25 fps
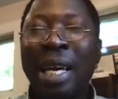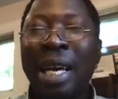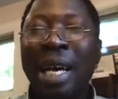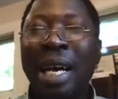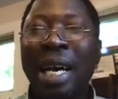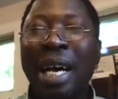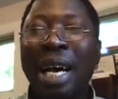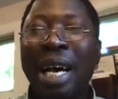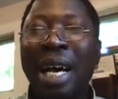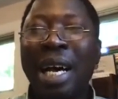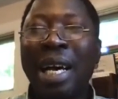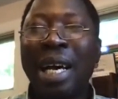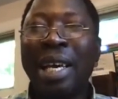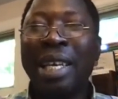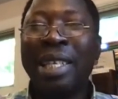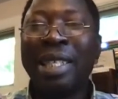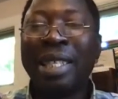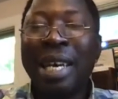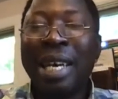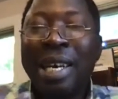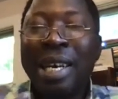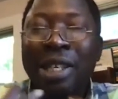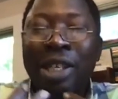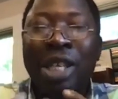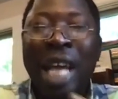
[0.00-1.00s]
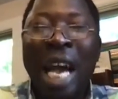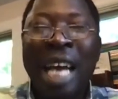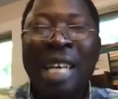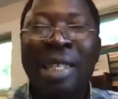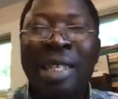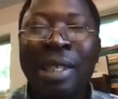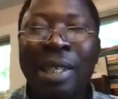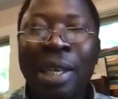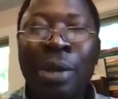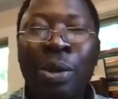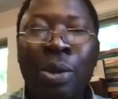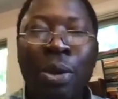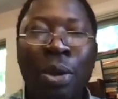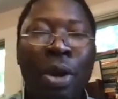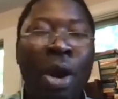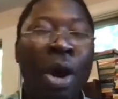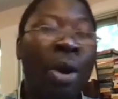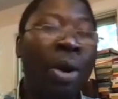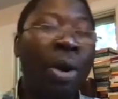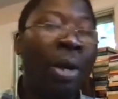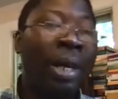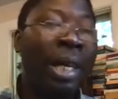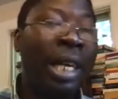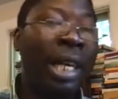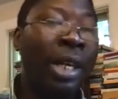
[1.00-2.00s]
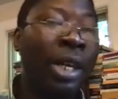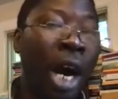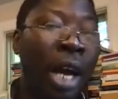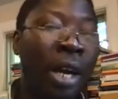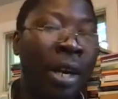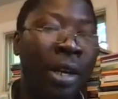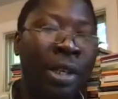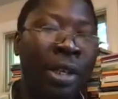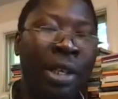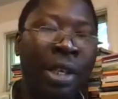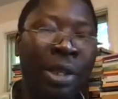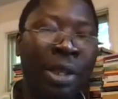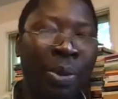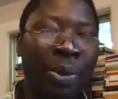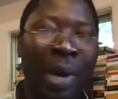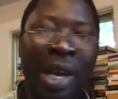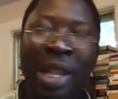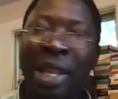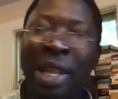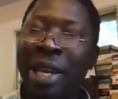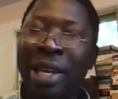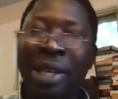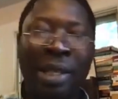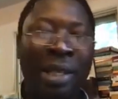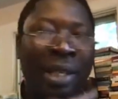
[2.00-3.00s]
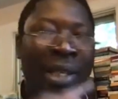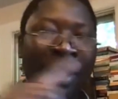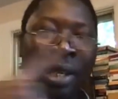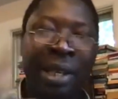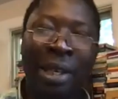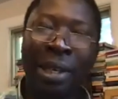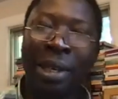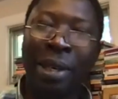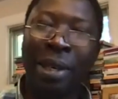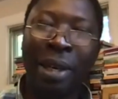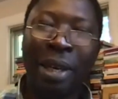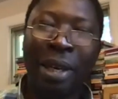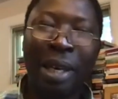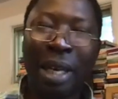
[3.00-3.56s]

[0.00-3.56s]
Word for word: uh, is adjusting to local ecologies, whether it's the,